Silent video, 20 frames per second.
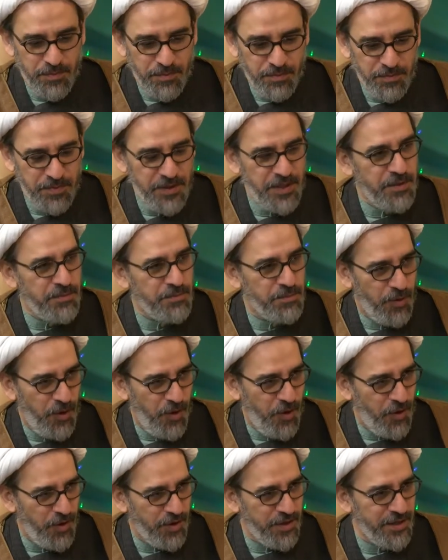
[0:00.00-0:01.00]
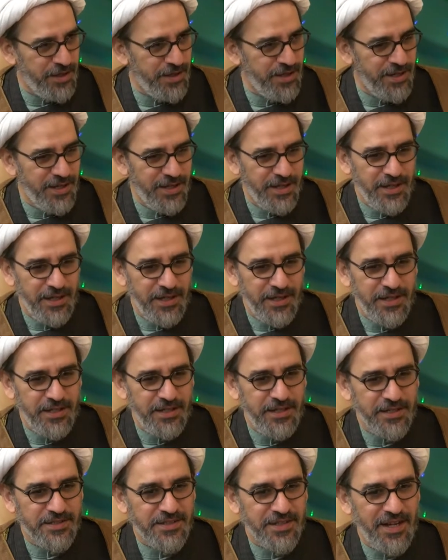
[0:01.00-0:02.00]
being born, he
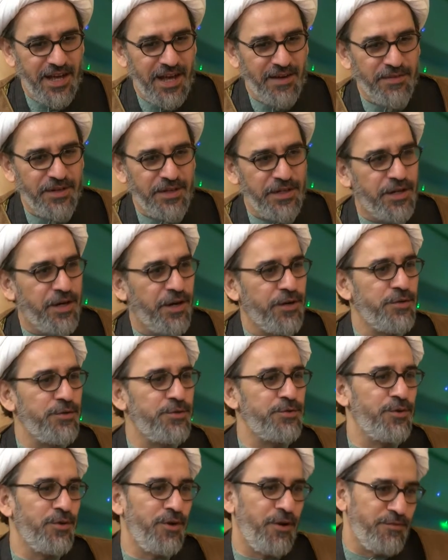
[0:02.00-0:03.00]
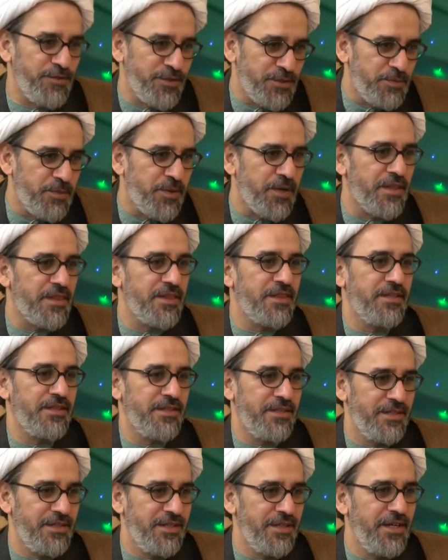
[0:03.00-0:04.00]
doesn't have any control of his birth.
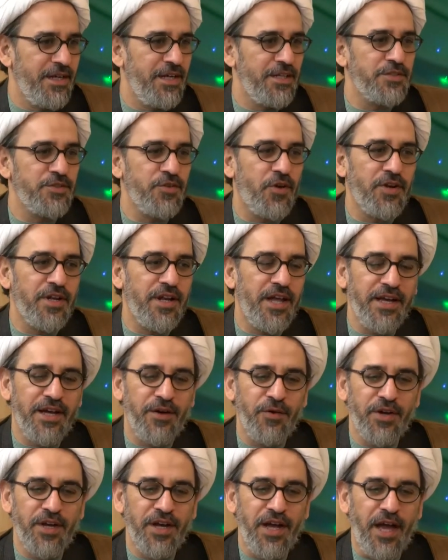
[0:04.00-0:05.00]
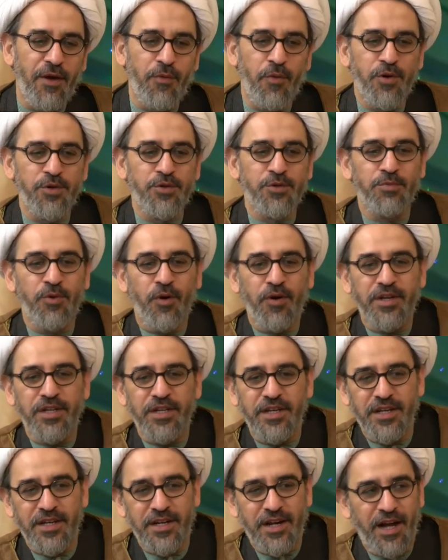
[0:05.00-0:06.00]
It's not like, okay, I want to born
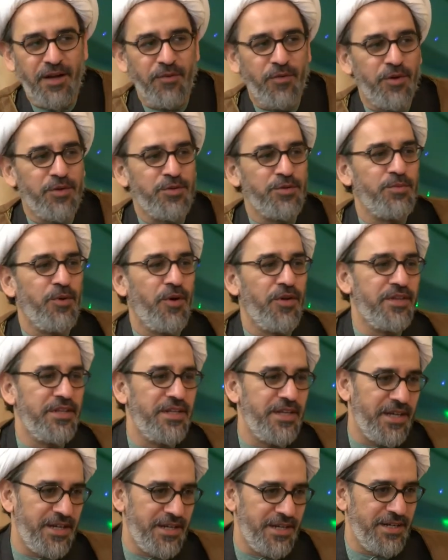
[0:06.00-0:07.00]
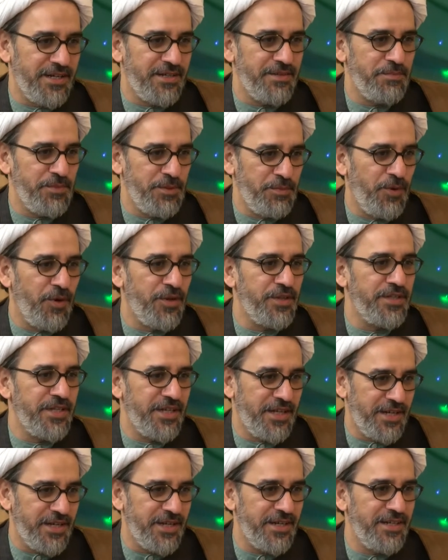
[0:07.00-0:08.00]
here, I want to born there, be born
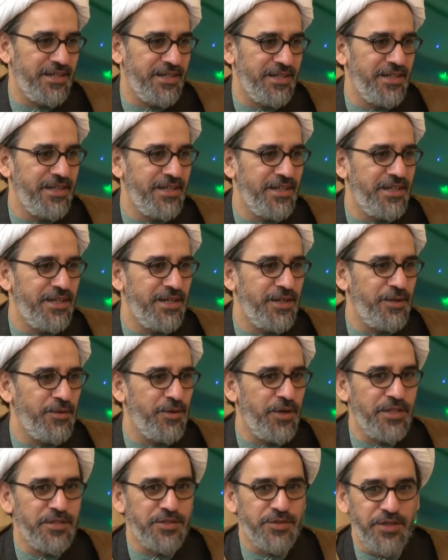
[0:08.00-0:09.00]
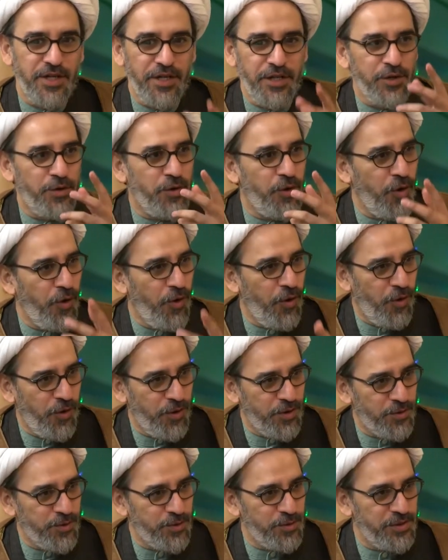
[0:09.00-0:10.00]
there. You know, it's really
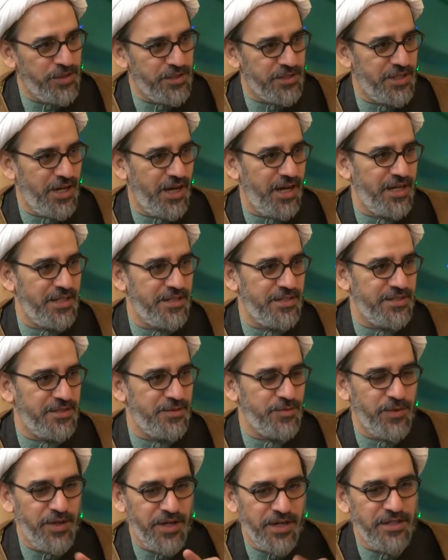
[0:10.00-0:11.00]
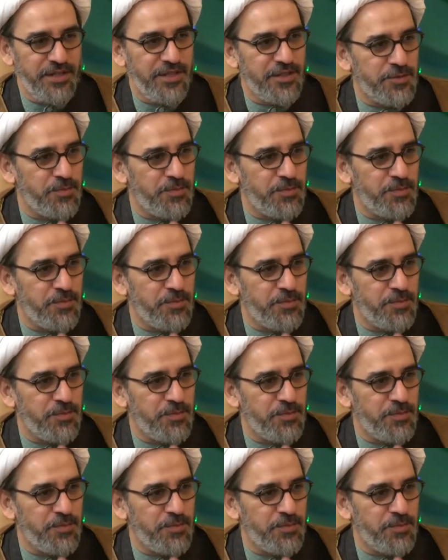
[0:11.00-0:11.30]
God who decides where this